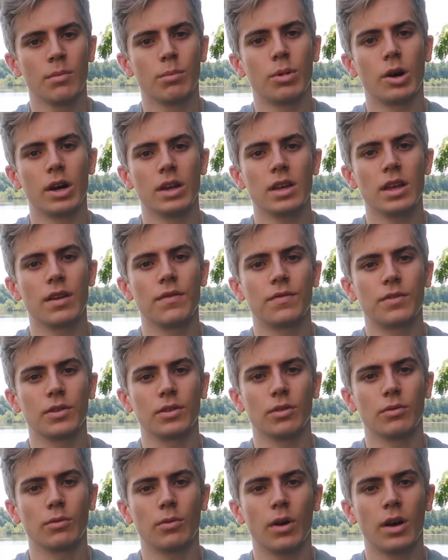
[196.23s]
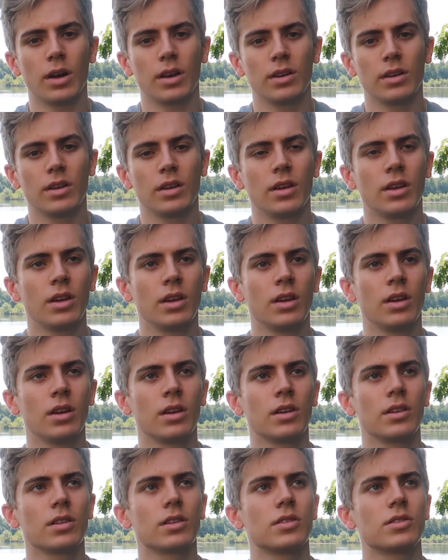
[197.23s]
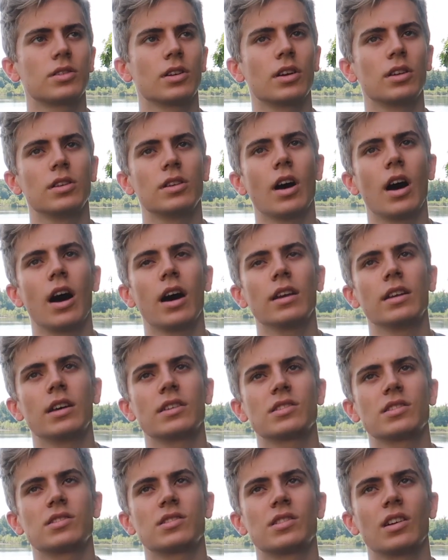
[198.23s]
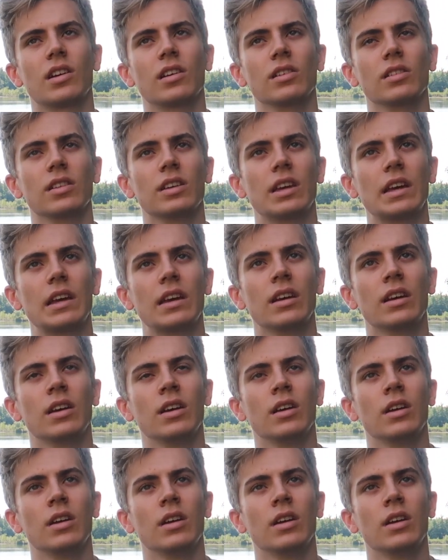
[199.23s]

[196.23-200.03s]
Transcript: But if you're the one to not necessarily